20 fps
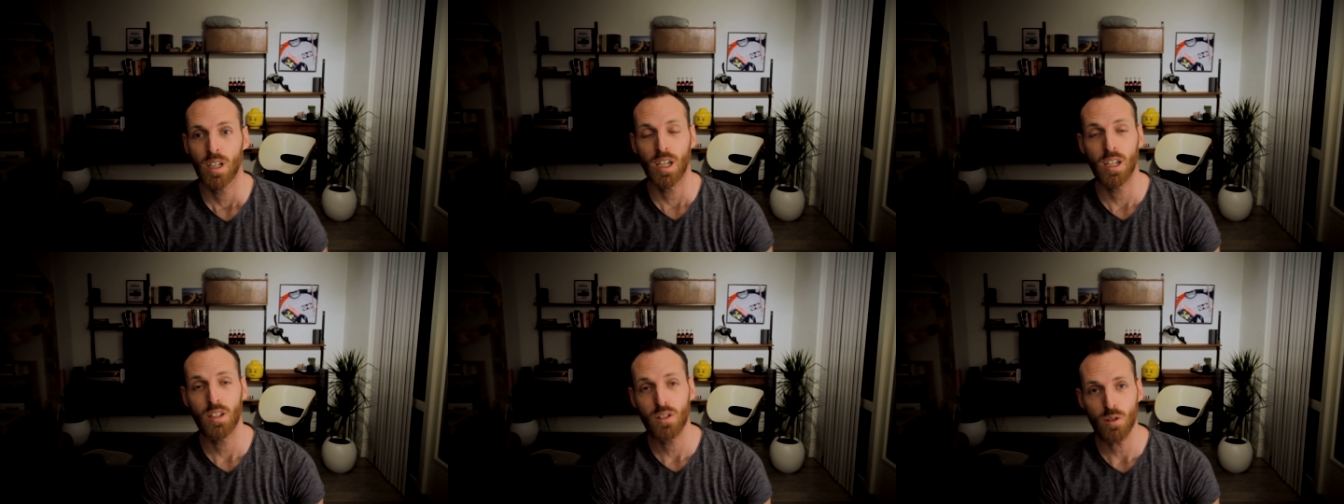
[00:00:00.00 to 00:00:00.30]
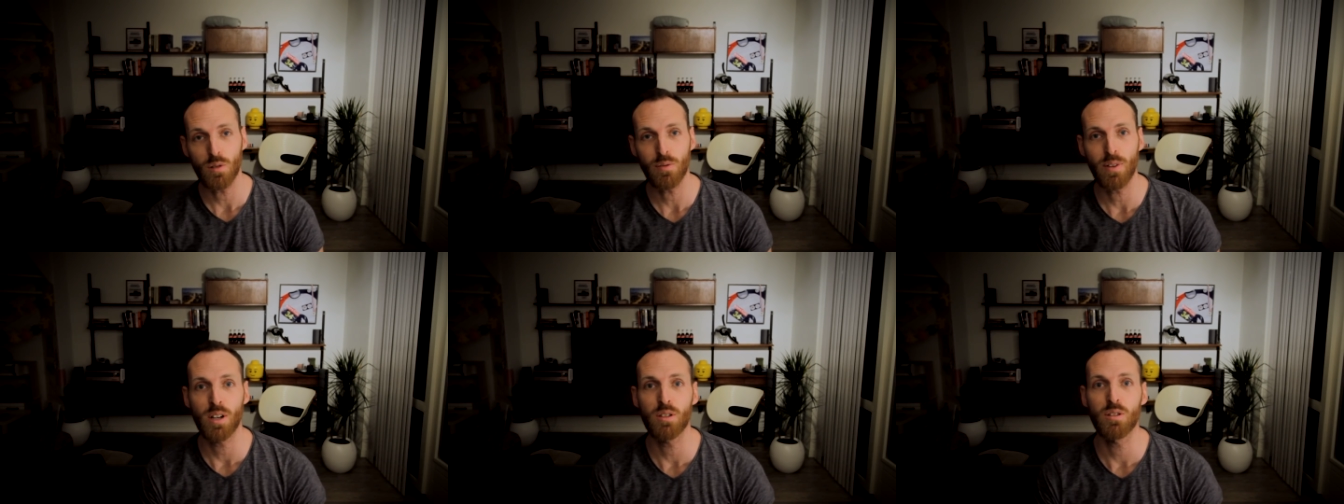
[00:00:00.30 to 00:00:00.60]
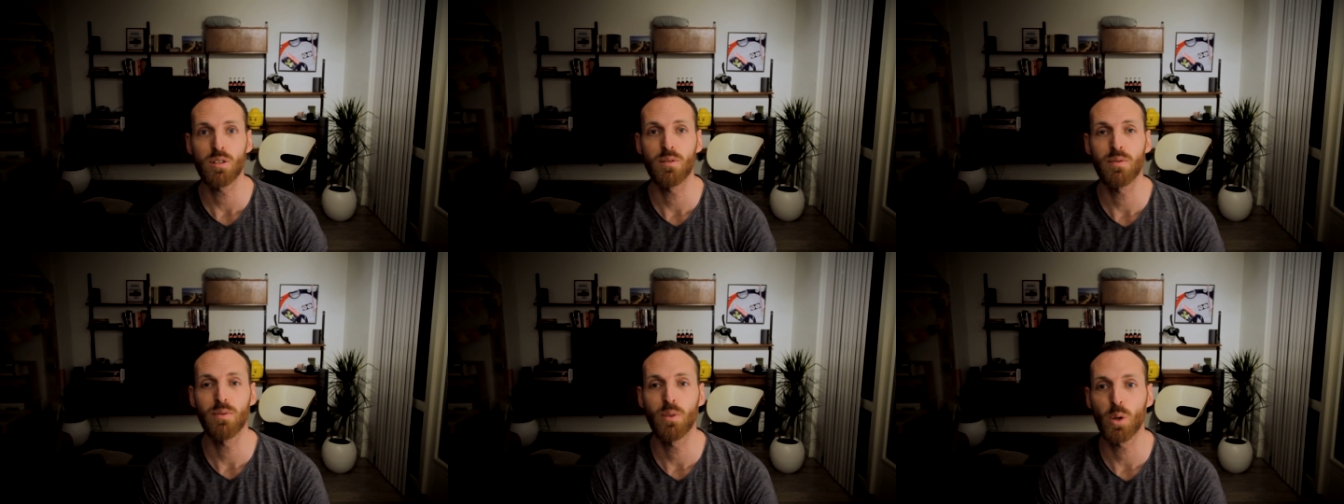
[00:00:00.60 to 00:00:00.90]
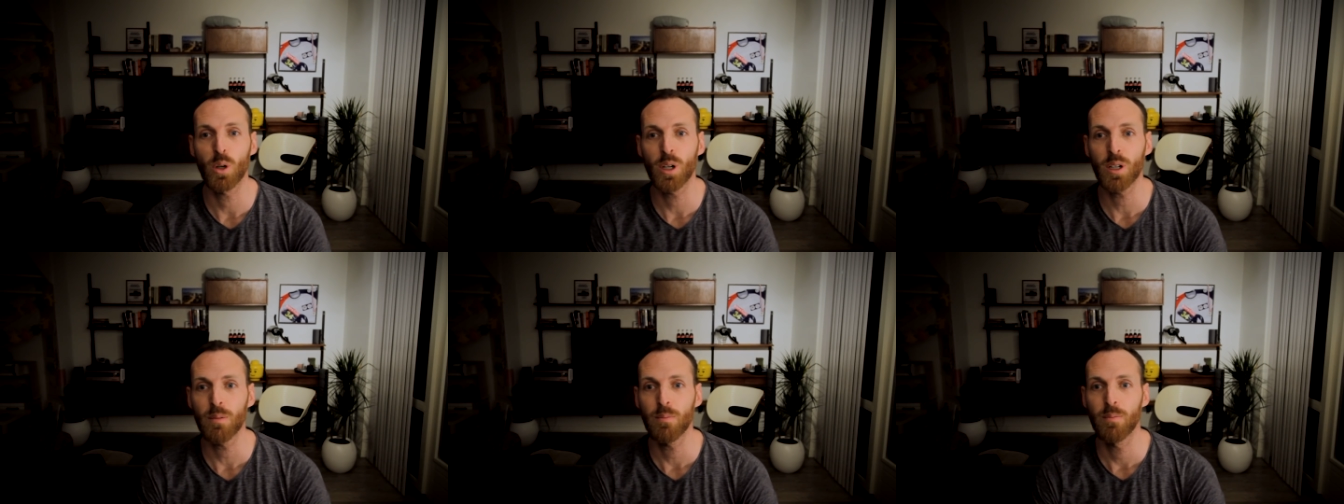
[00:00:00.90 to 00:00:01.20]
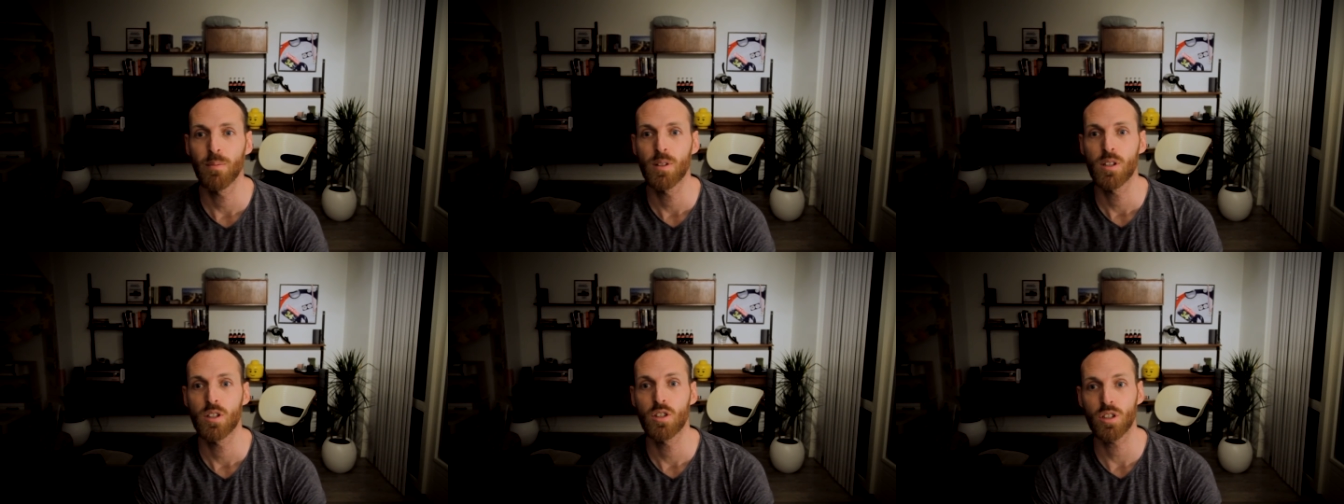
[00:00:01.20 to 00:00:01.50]
In 2004,
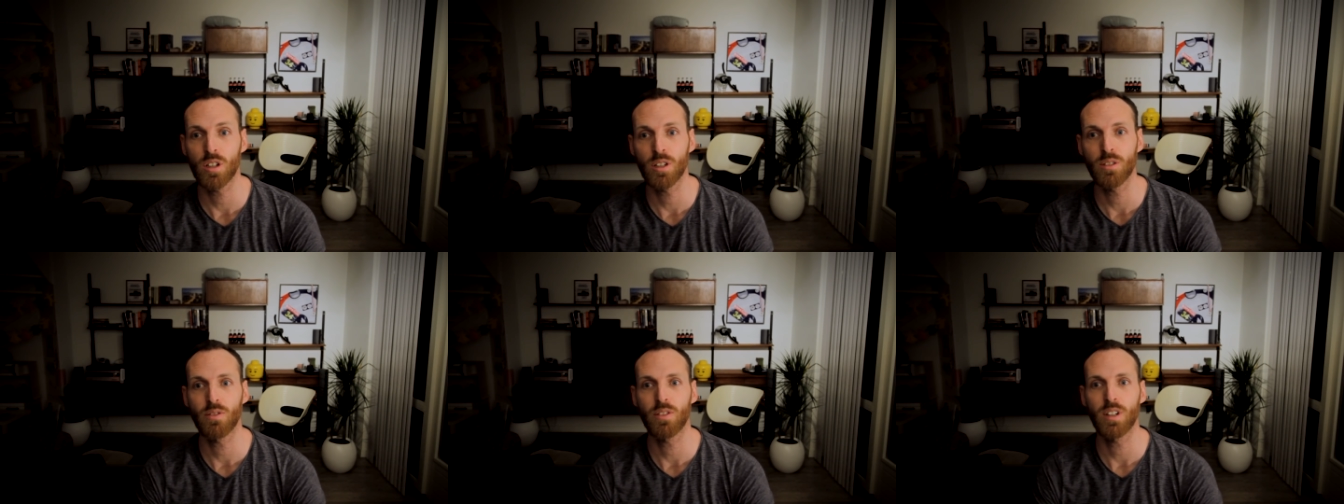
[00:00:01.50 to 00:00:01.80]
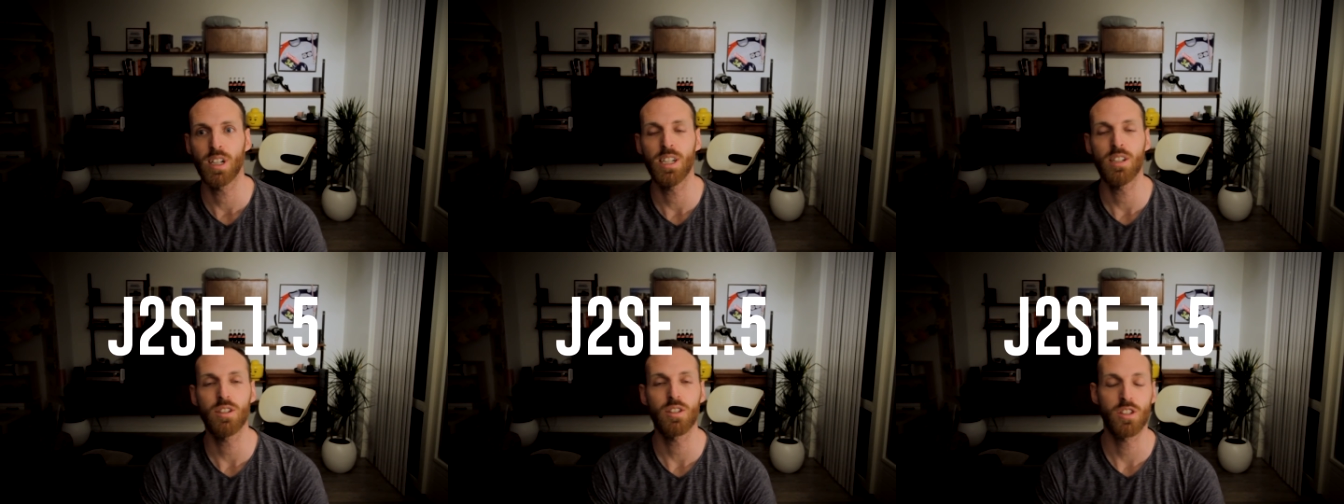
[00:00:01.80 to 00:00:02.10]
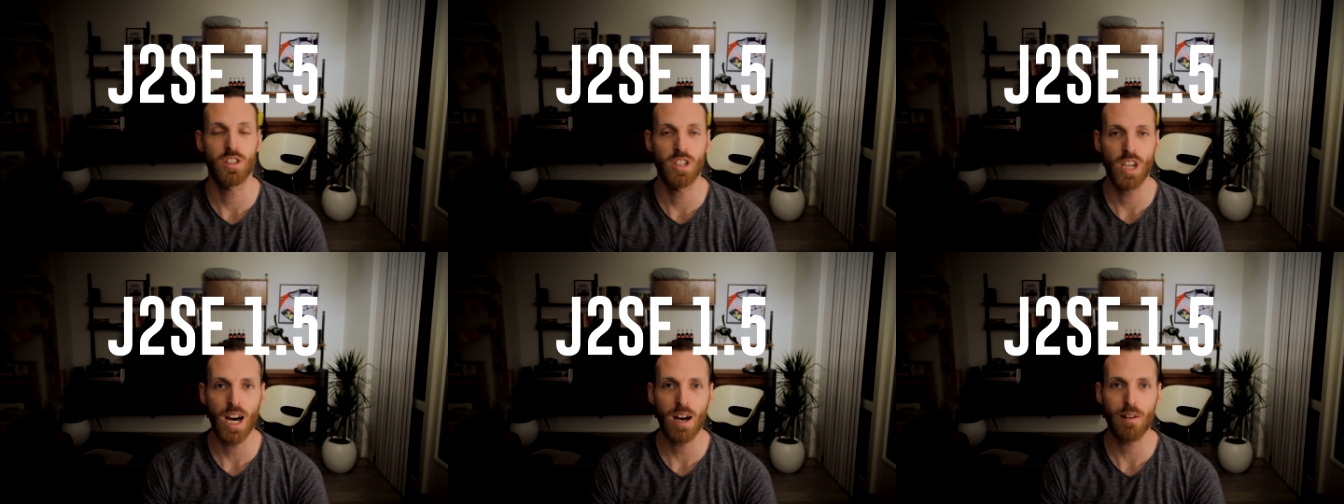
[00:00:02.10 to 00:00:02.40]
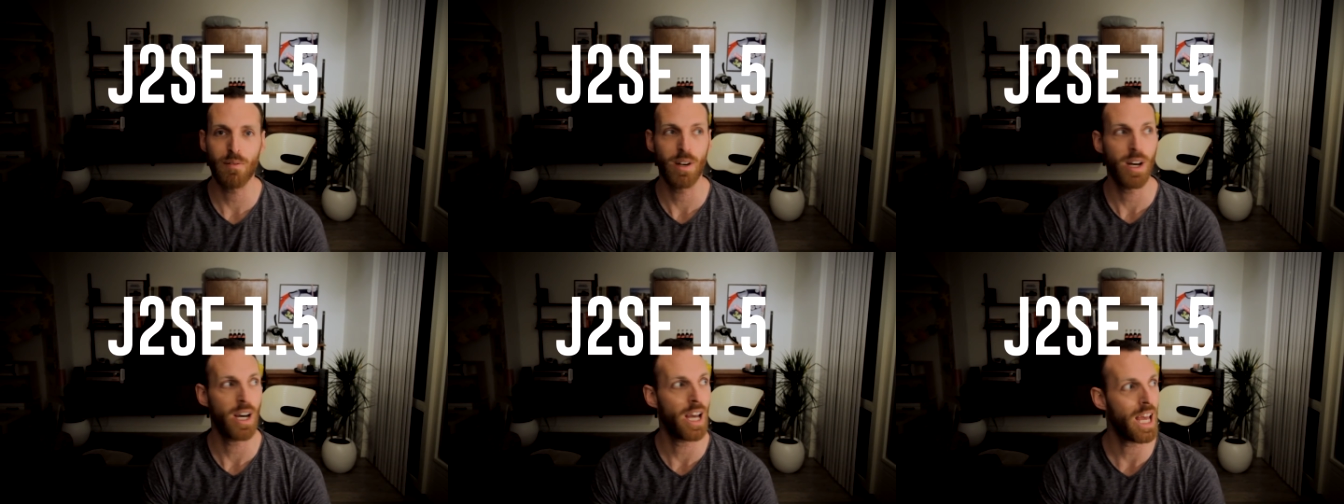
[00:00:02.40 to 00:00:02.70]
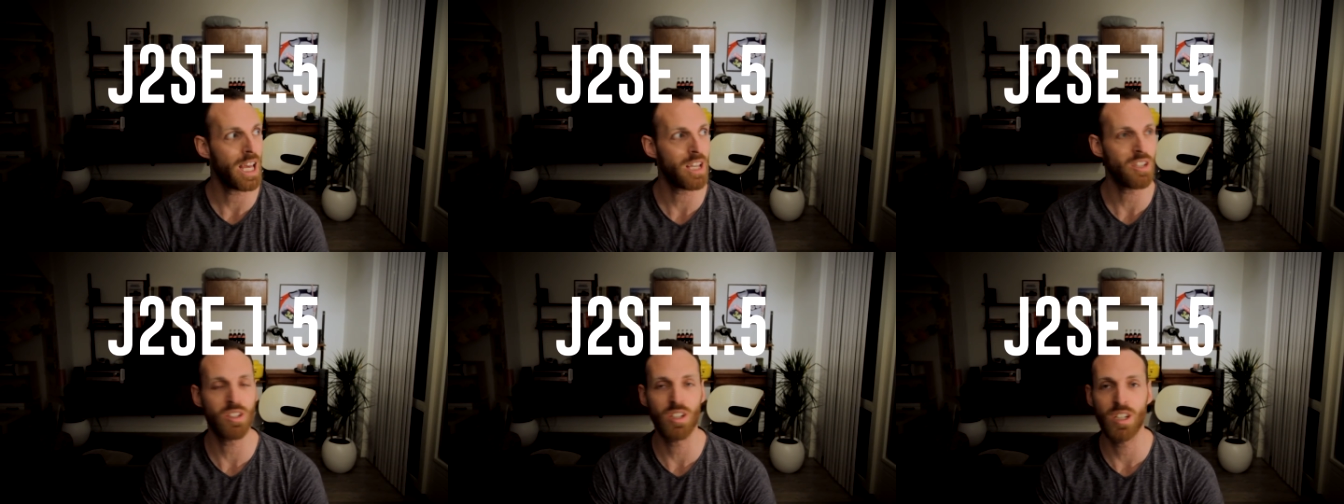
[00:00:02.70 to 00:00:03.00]
Sun released
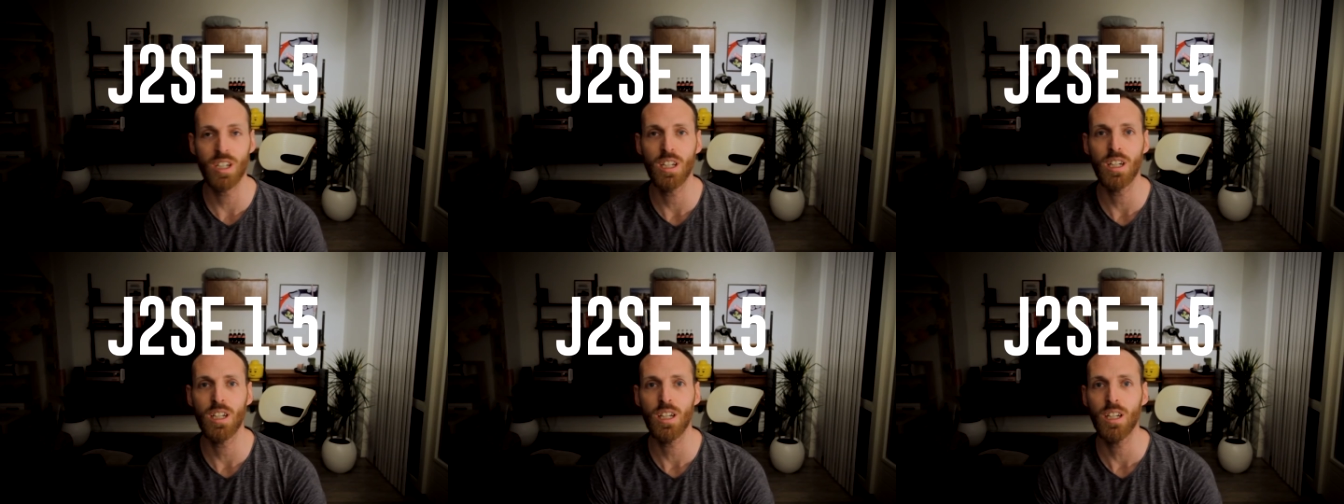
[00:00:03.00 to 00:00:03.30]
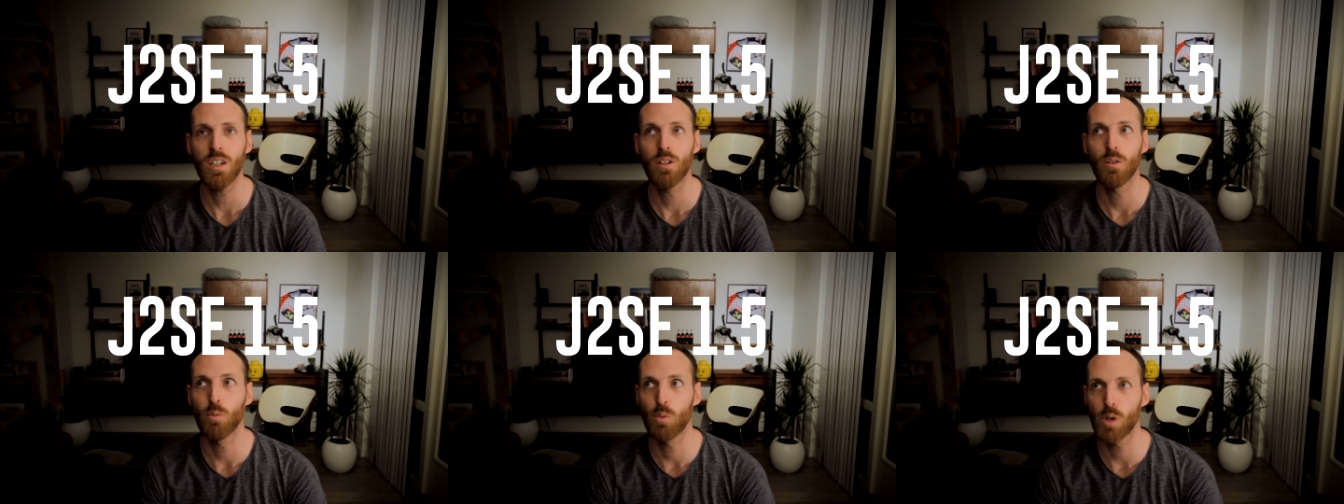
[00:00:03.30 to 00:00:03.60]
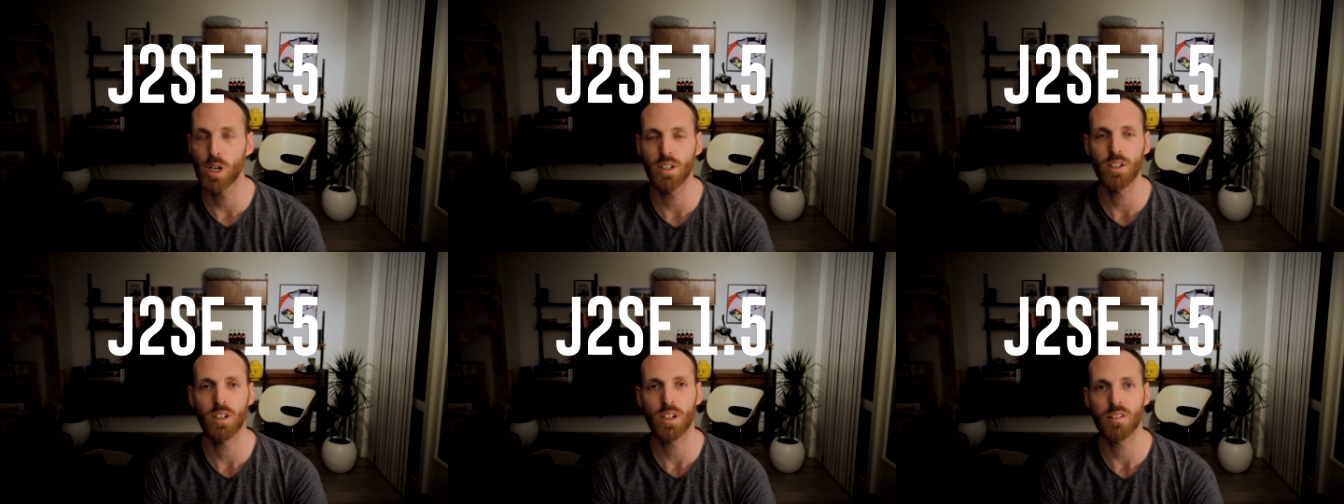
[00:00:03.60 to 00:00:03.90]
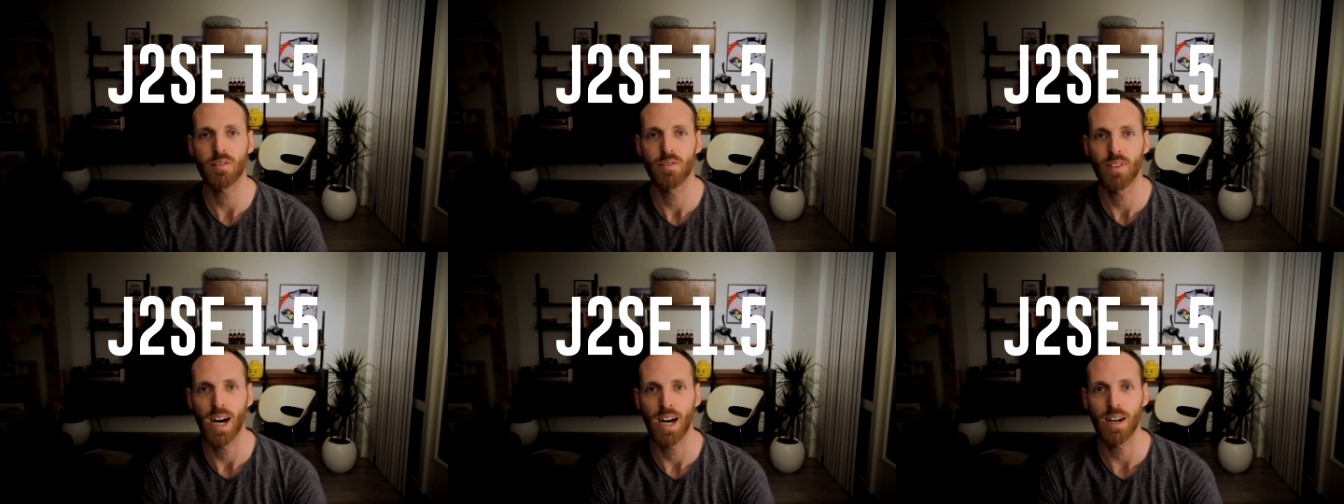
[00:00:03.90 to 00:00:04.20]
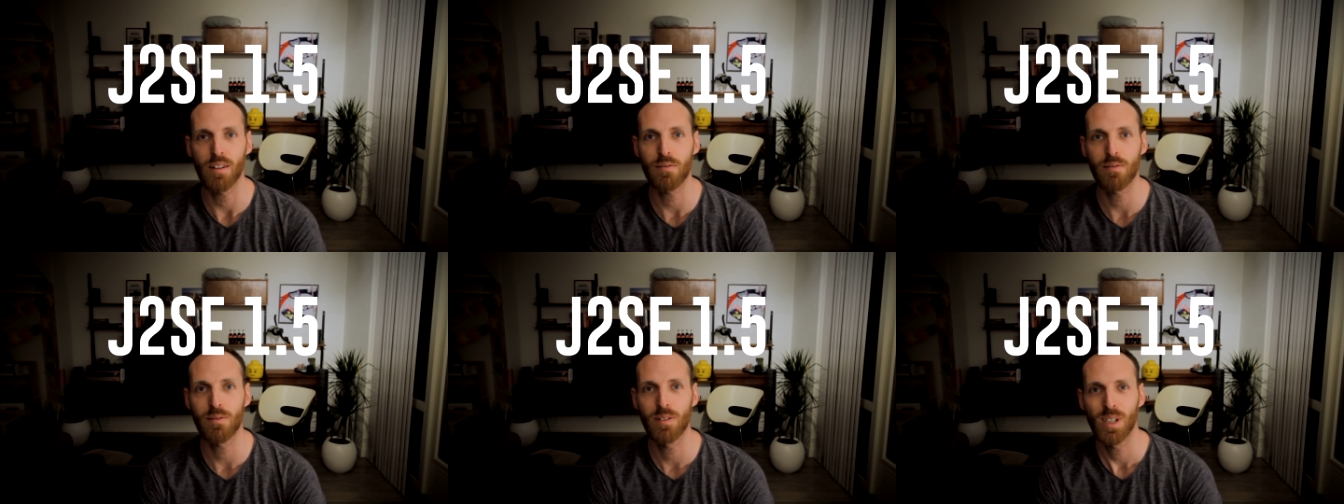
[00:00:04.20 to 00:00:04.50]
Java SE
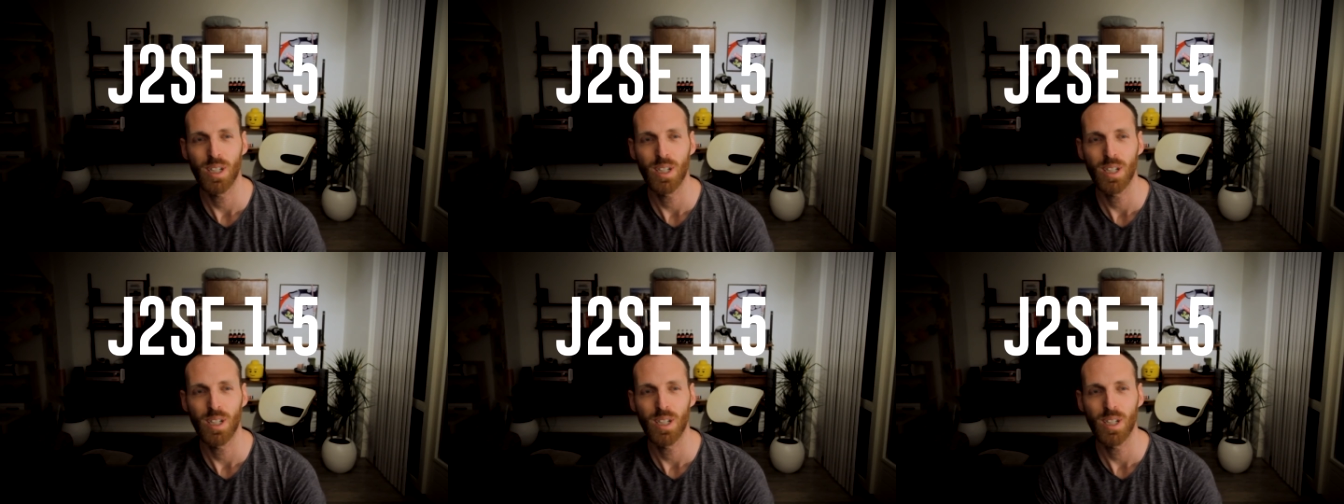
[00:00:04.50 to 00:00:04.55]
1.5,